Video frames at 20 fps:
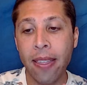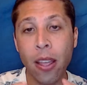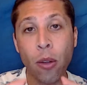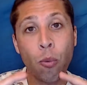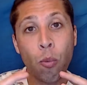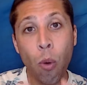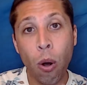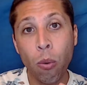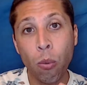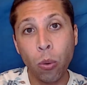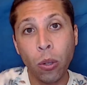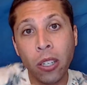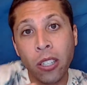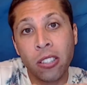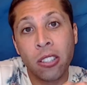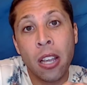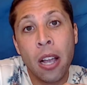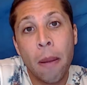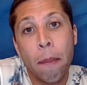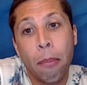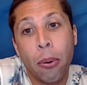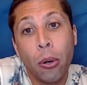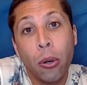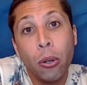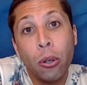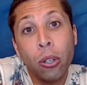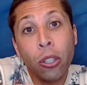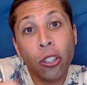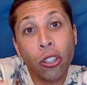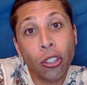then what words
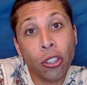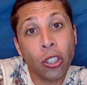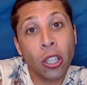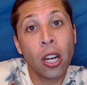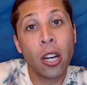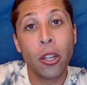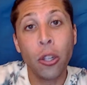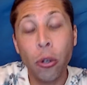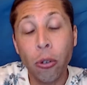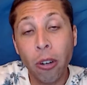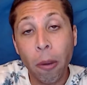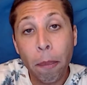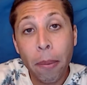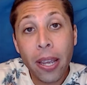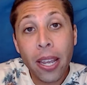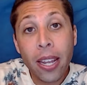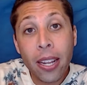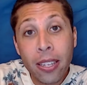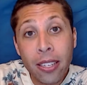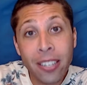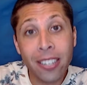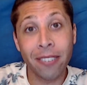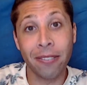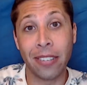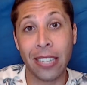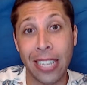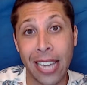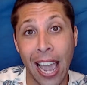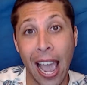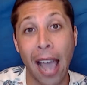push your opinion of
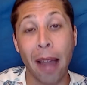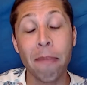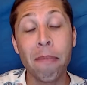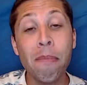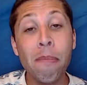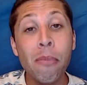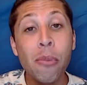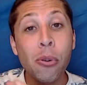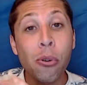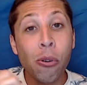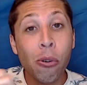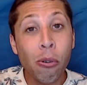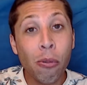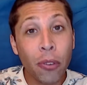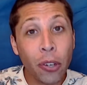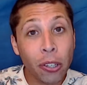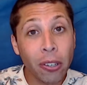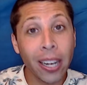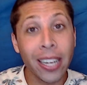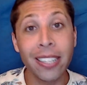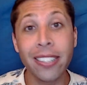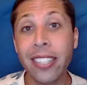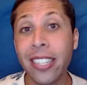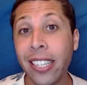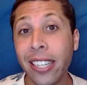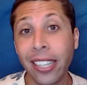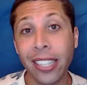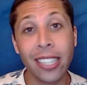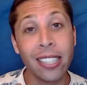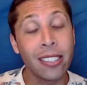the cat, move your
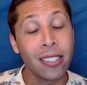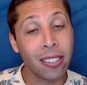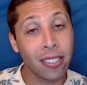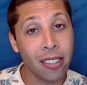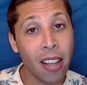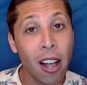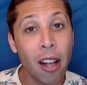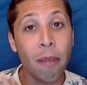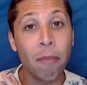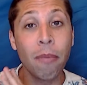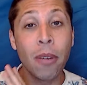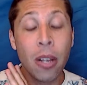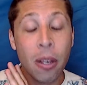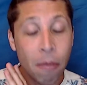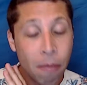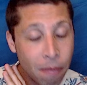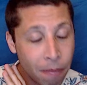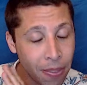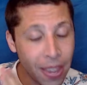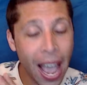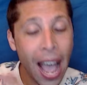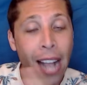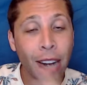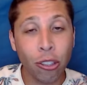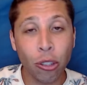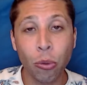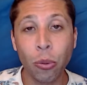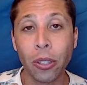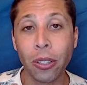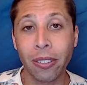idea in some
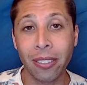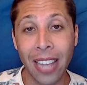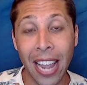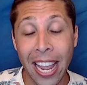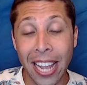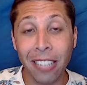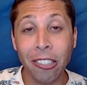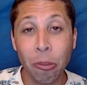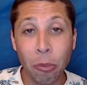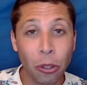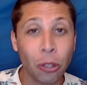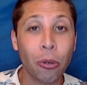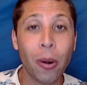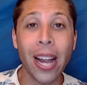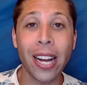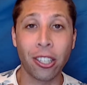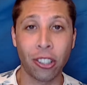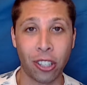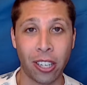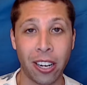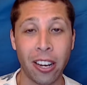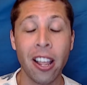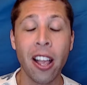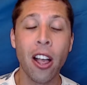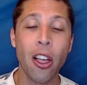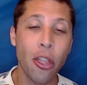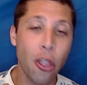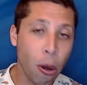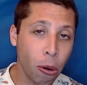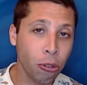actual tangible direction?
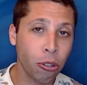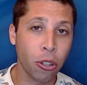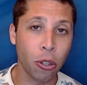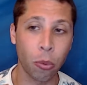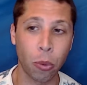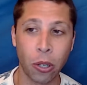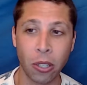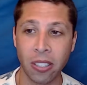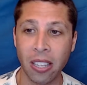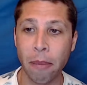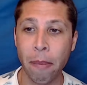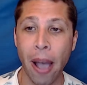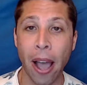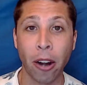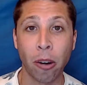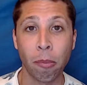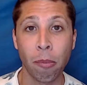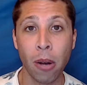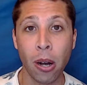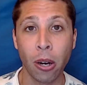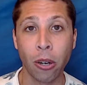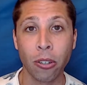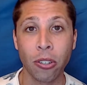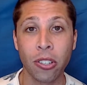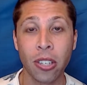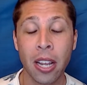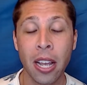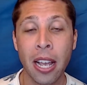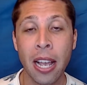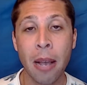Those are the words that matter
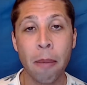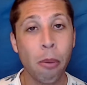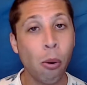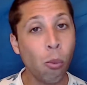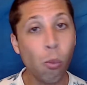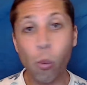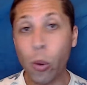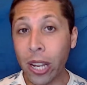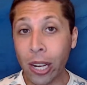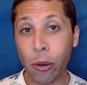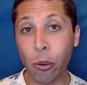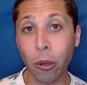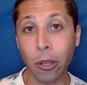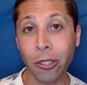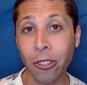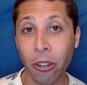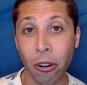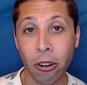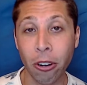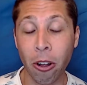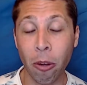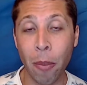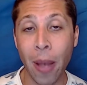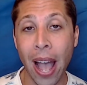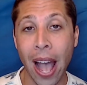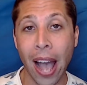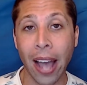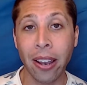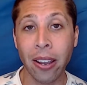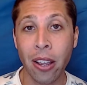most. But weak words aren't all
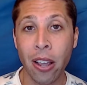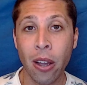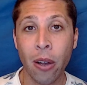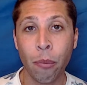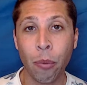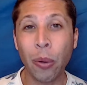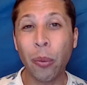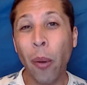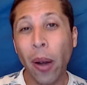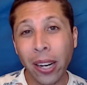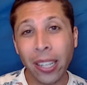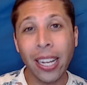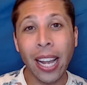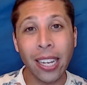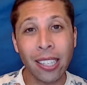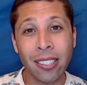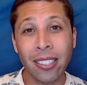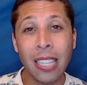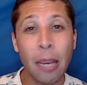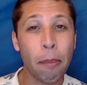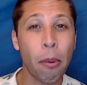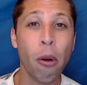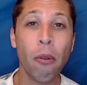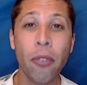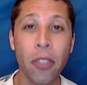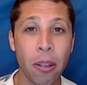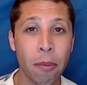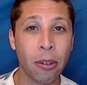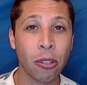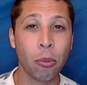bad. We want to kind of skip
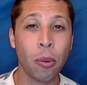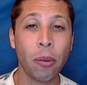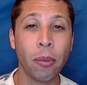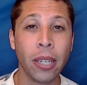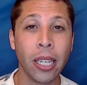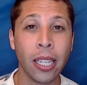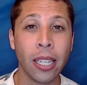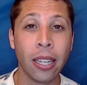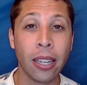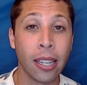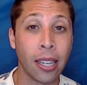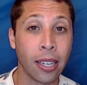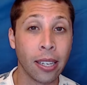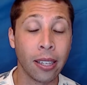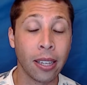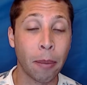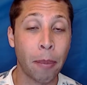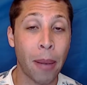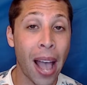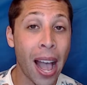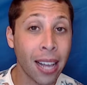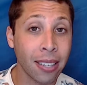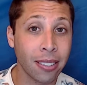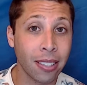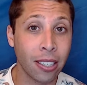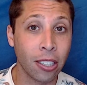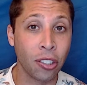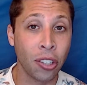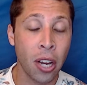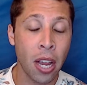over them as we read the, the
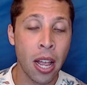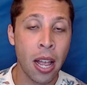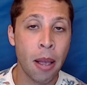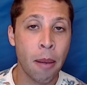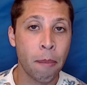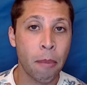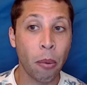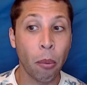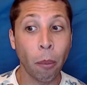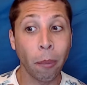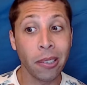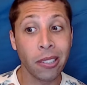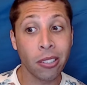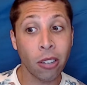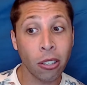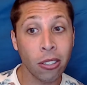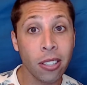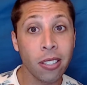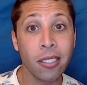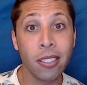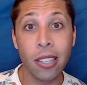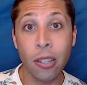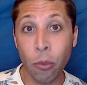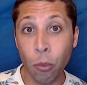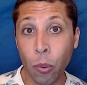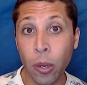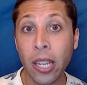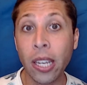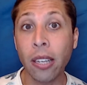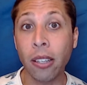passage. But when we start to see
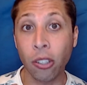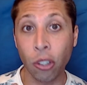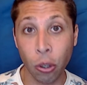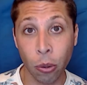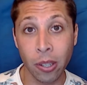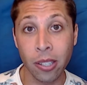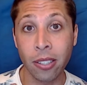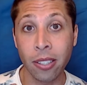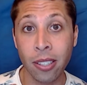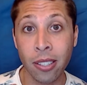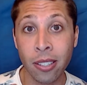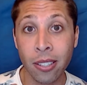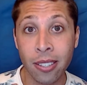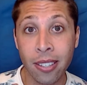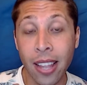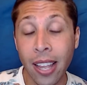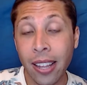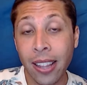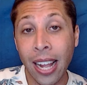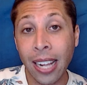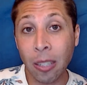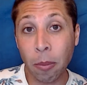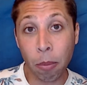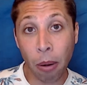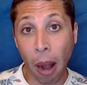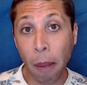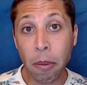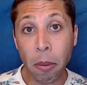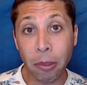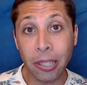weak choices, then that's
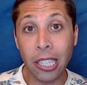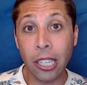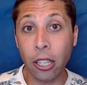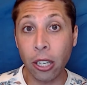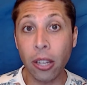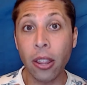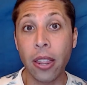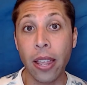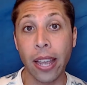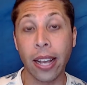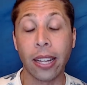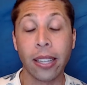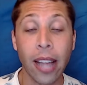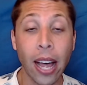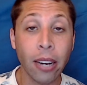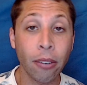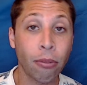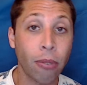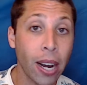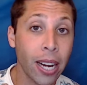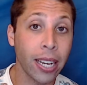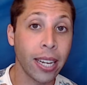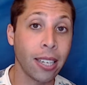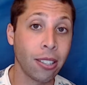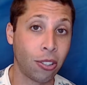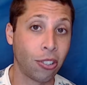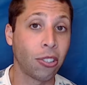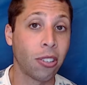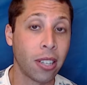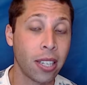probably a good thing. A lot of right
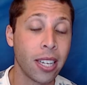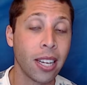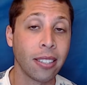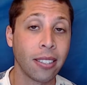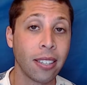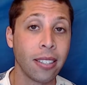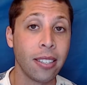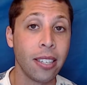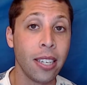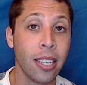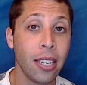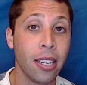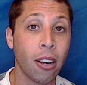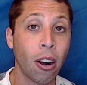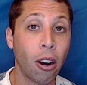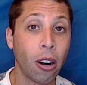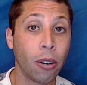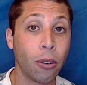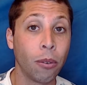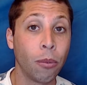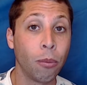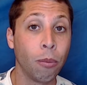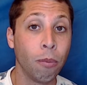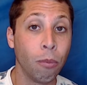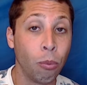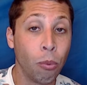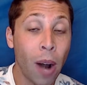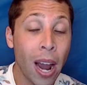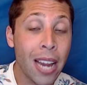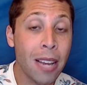answers on the S A T are
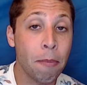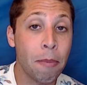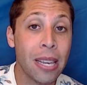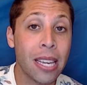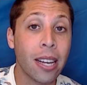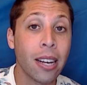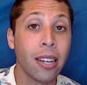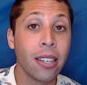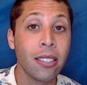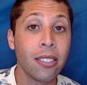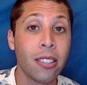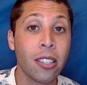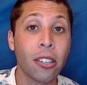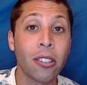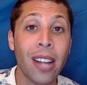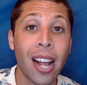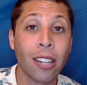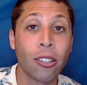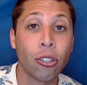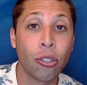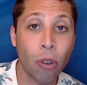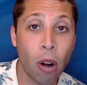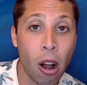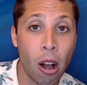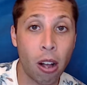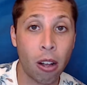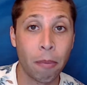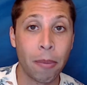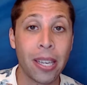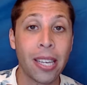right because they're not
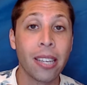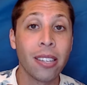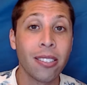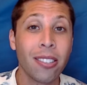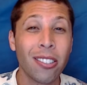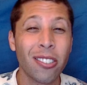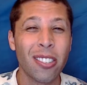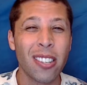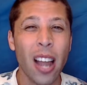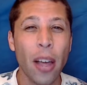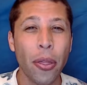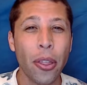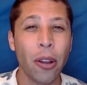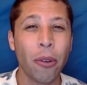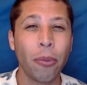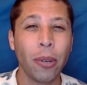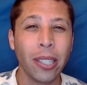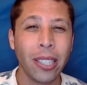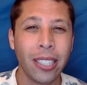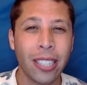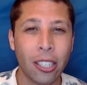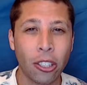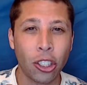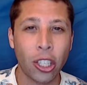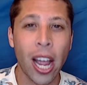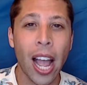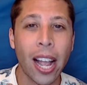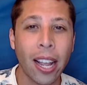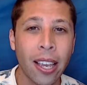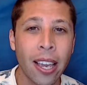strong, because there's nothing really to
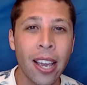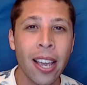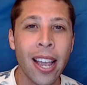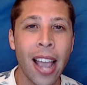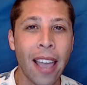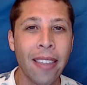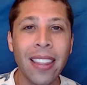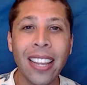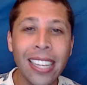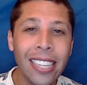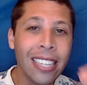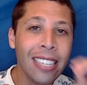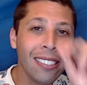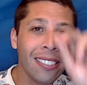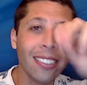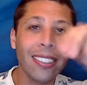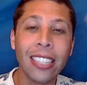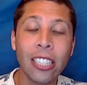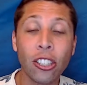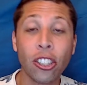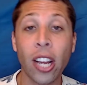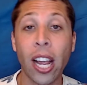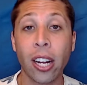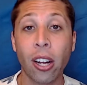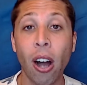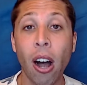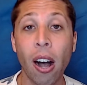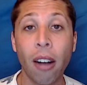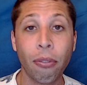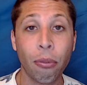check, and they easily check
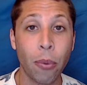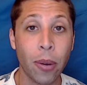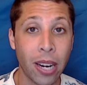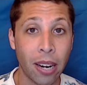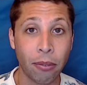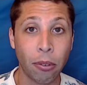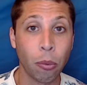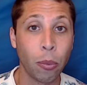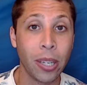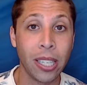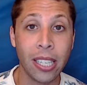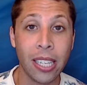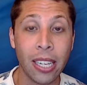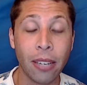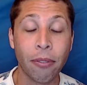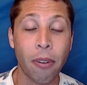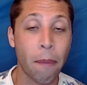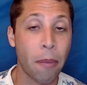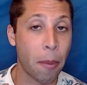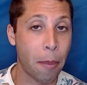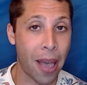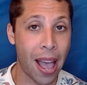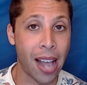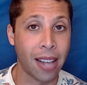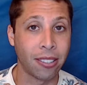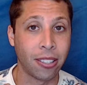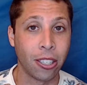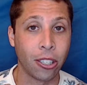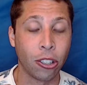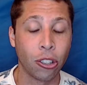off whatever we need from the
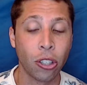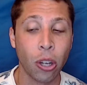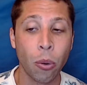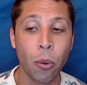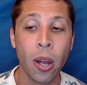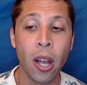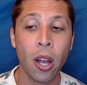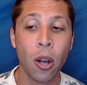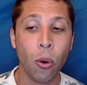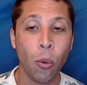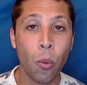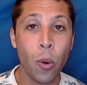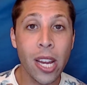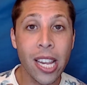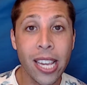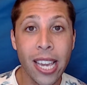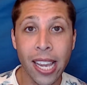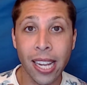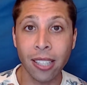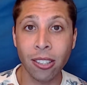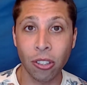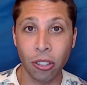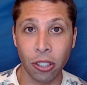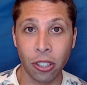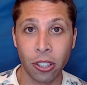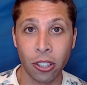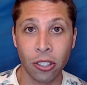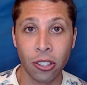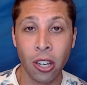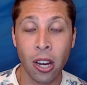passage. So weak
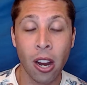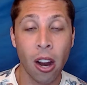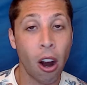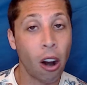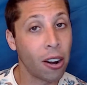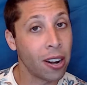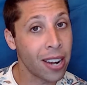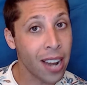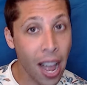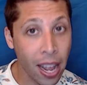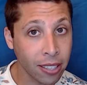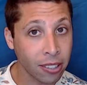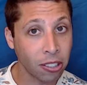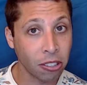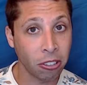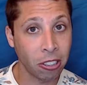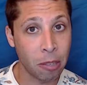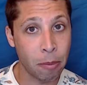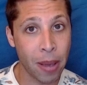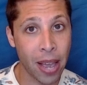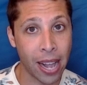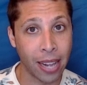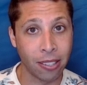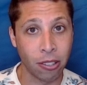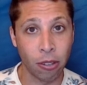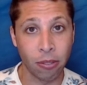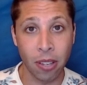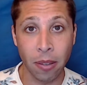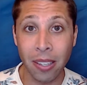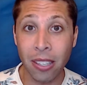answers are not necessarily bad.
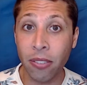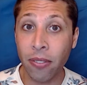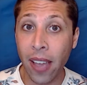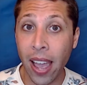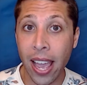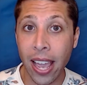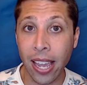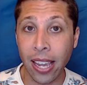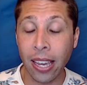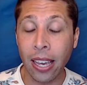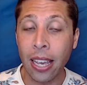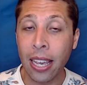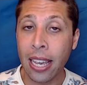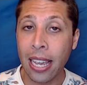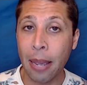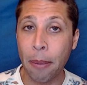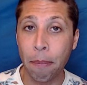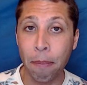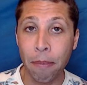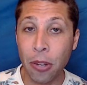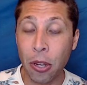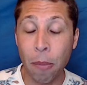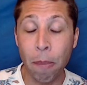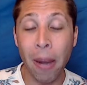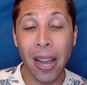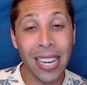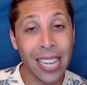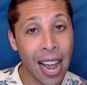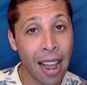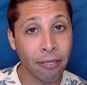So if something's vague, it, you
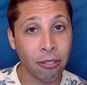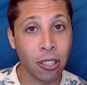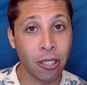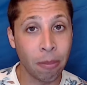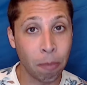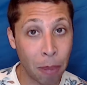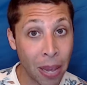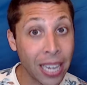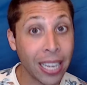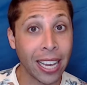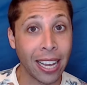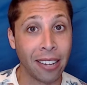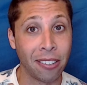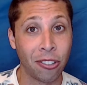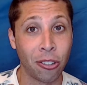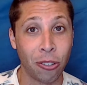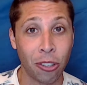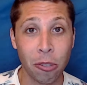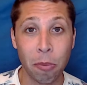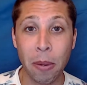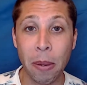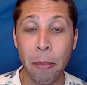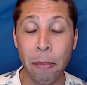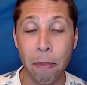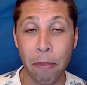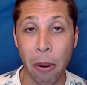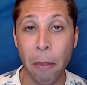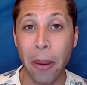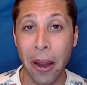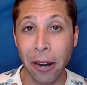might have to pick it. So just be
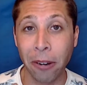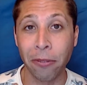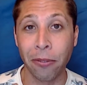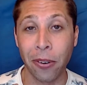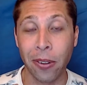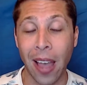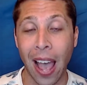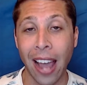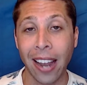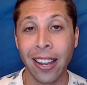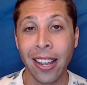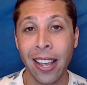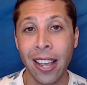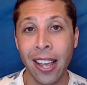prepared for that.